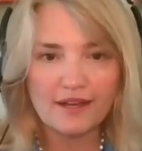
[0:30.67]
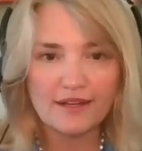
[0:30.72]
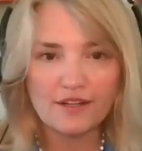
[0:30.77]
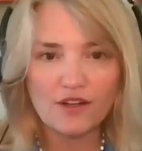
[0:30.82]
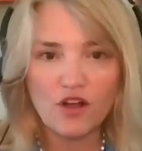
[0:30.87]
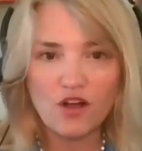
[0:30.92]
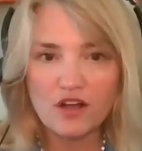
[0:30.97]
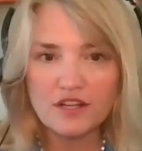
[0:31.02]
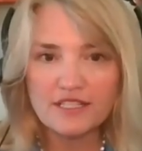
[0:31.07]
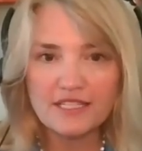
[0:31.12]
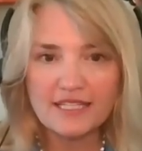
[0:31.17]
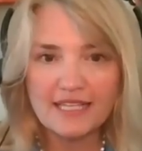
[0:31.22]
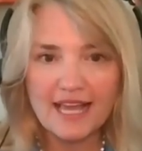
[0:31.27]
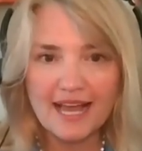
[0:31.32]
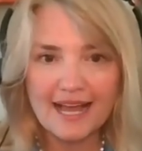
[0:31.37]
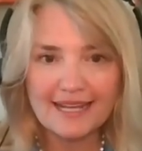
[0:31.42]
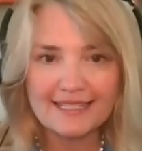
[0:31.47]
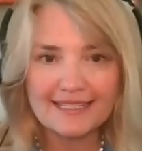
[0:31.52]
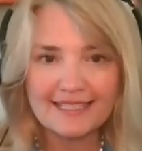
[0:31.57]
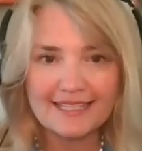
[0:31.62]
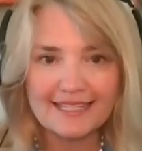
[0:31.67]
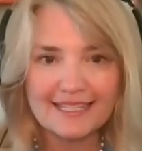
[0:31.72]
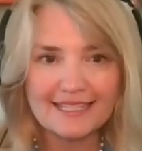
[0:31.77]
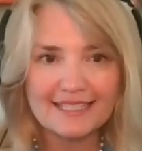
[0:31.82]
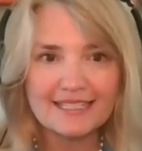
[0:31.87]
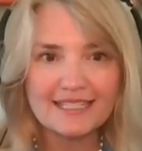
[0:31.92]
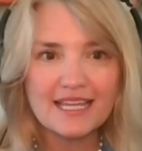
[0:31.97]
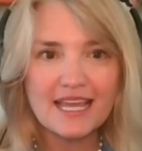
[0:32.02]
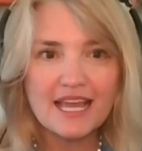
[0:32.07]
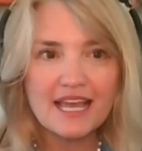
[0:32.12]
caused the
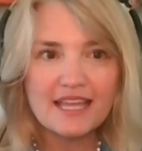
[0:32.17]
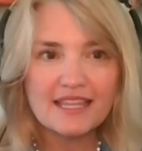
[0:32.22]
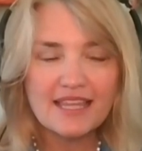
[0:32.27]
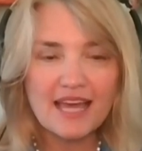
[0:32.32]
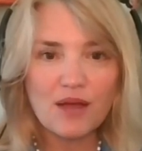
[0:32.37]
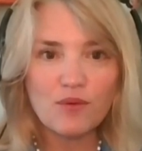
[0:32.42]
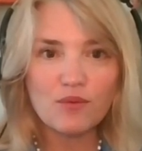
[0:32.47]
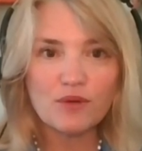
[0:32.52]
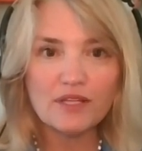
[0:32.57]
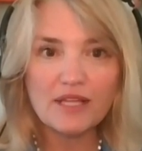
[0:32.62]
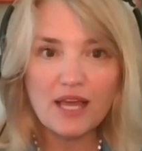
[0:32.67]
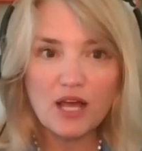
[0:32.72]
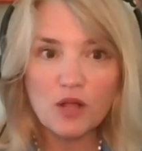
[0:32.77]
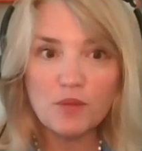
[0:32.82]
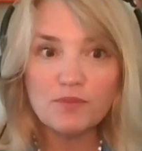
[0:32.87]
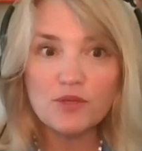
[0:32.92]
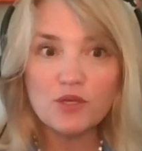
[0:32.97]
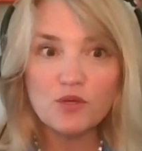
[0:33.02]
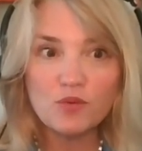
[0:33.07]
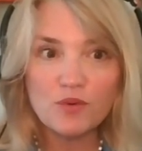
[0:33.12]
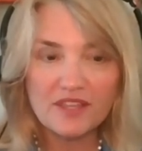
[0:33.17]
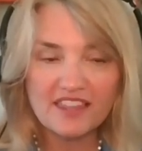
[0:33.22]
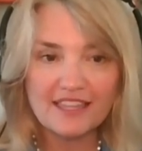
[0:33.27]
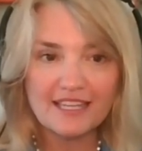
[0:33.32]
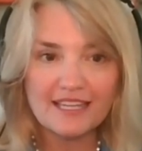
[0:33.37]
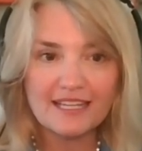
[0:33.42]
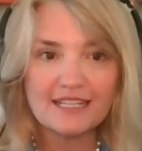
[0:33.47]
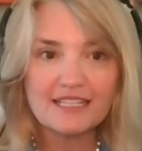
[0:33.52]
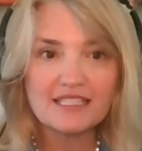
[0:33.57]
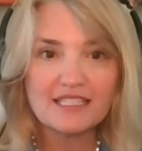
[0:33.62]
accident, that will help you with
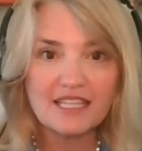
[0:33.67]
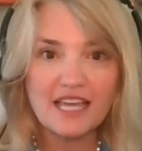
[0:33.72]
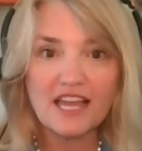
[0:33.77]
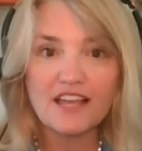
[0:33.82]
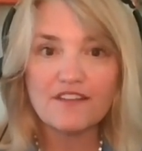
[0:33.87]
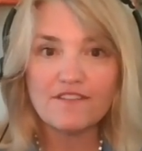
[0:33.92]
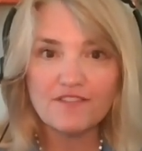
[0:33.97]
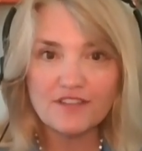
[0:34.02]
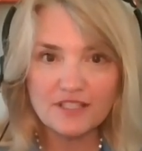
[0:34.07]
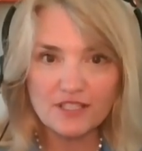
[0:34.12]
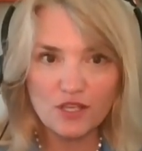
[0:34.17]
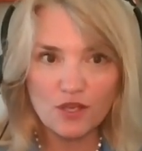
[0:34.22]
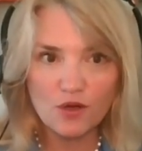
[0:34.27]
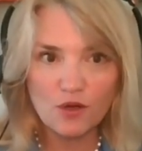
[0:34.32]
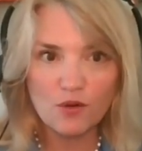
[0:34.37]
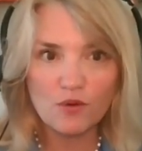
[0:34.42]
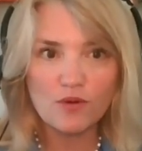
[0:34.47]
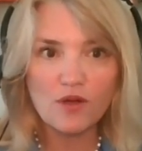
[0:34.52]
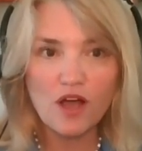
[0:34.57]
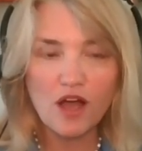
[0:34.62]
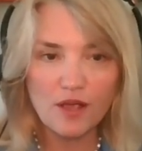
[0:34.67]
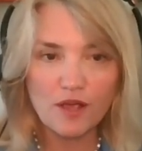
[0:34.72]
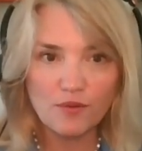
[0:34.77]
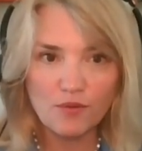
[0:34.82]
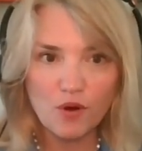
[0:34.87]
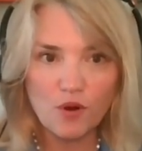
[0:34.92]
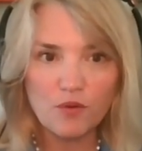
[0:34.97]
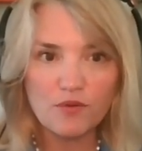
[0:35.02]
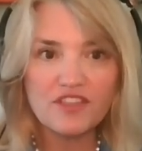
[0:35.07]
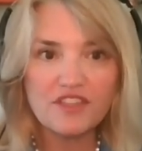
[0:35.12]
things like physio,
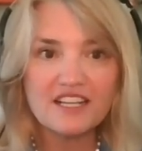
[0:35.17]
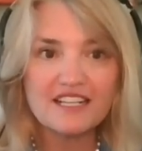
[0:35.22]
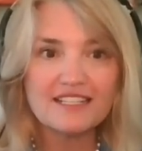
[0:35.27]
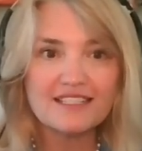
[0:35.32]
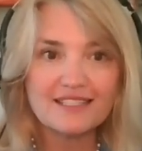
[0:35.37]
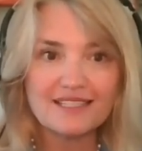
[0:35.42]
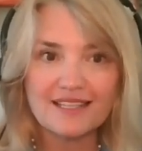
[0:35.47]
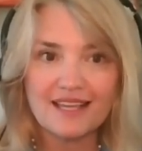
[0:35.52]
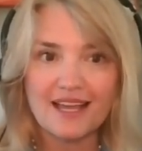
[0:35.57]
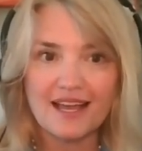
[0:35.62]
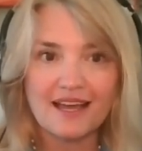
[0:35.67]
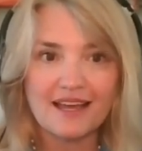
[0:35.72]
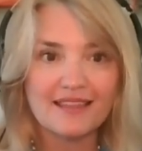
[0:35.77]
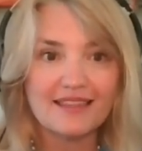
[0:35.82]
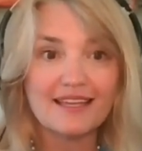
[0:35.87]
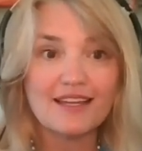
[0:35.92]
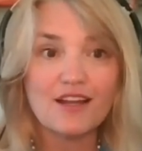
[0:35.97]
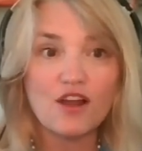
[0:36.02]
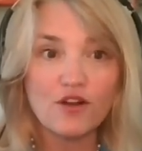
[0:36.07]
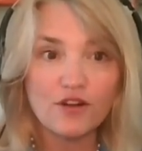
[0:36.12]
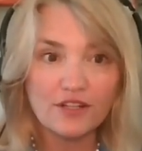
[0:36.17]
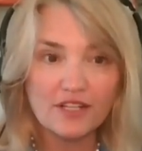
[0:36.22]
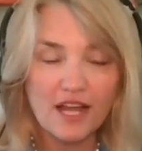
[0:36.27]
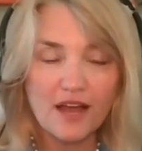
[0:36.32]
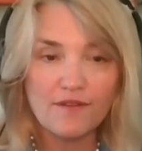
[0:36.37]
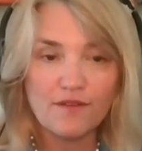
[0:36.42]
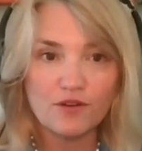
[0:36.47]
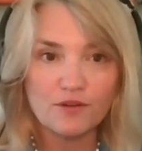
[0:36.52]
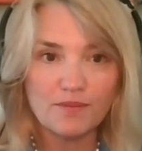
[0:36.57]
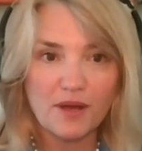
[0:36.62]
chiro, things that aren't
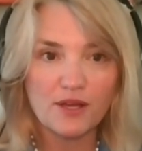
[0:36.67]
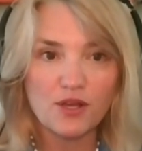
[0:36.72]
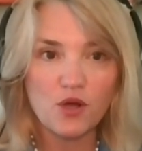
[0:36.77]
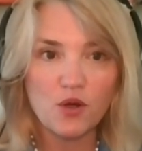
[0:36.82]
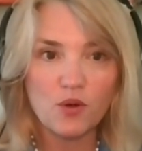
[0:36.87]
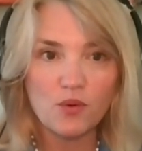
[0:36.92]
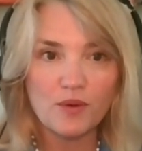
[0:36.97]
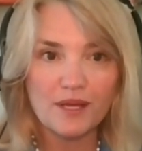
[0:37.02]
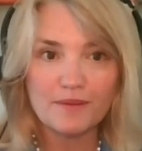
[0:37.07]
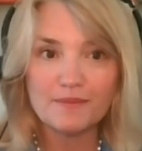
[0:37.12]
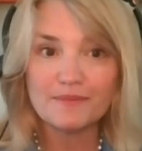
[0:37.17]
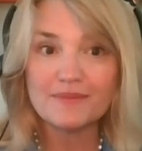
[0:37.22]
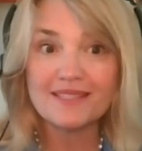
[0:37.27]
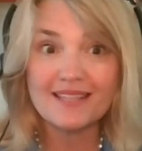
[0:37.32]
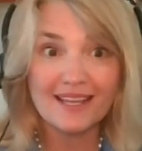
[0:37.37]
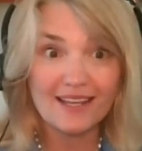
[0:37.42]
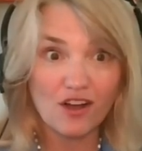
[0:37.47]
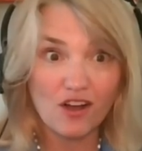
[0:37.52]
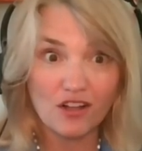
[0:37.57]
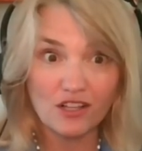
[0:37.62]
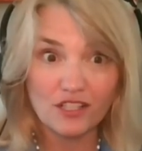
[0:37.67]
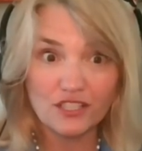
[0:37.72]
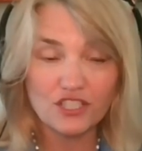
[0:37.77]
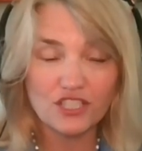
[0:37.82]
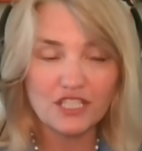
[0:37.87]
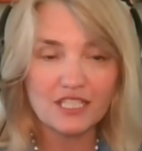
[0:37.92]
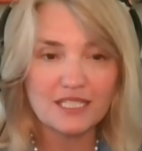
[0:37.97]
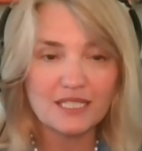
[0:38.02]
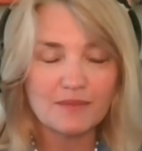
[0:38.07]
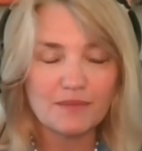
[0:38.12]
covered by OHIP.
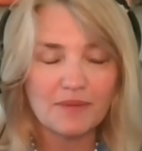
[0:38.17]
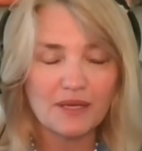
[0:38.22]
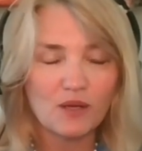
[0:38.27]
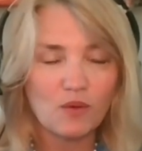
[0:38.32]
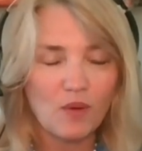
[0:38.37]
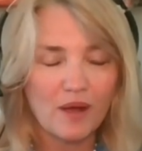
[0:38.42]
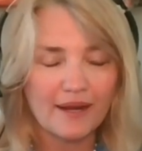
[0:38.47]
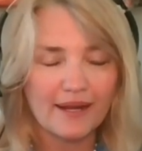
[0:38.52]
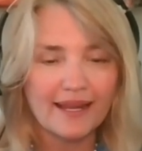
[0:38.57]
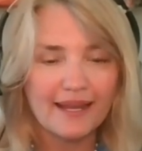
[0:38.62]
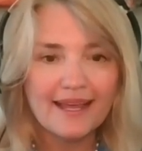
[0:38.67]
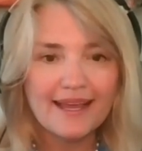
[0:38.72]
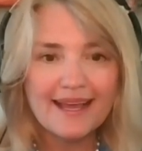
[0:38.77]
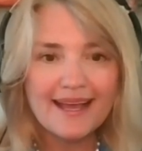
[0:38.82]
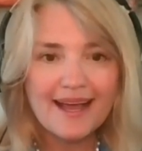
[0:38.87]
Psychology is a big one.